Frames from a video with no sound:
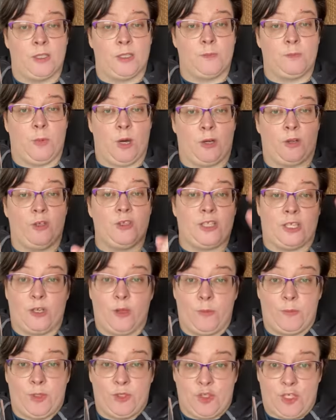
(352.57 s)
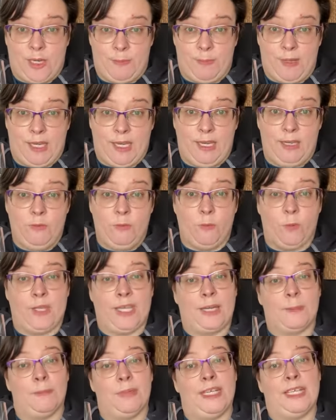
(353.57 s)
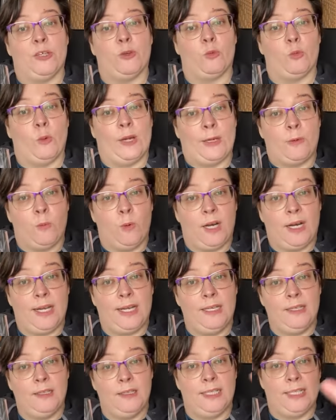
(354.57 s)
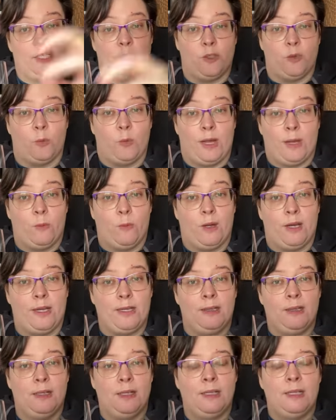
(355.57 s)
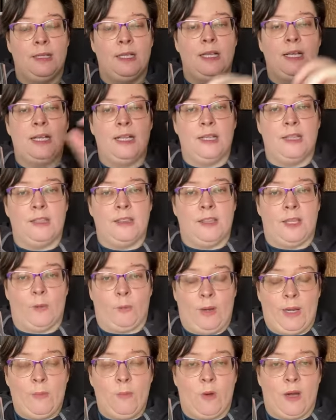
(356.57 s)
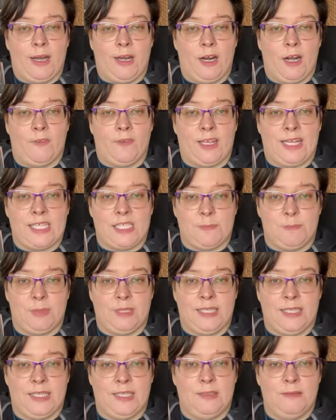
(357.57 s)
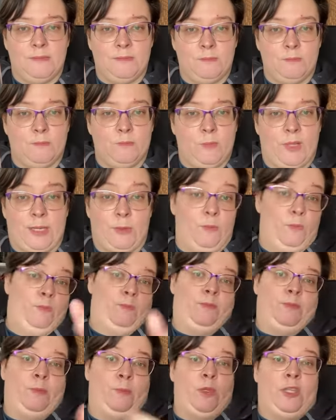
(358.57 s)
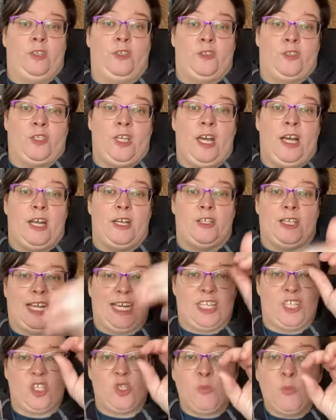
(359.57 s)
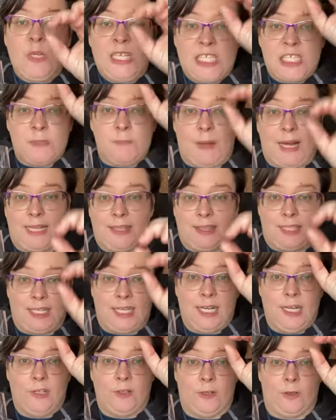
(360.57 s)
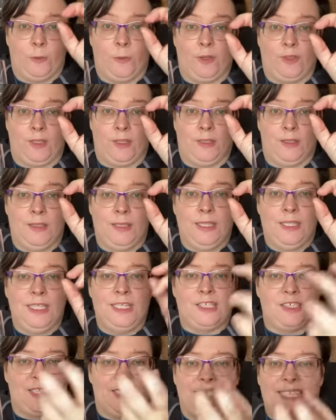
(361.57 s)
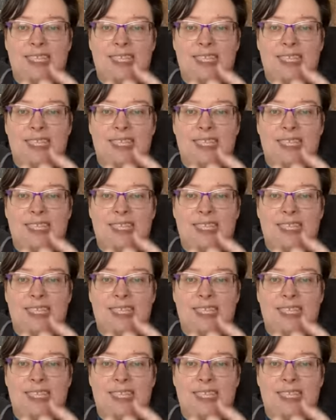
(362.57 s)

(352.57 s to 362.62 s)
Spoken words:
sparklers, like go up to champagne, where they can blend red wine into the white wine, the red wine often gets blended like with the dosage. They kind of sweet spot the color with it because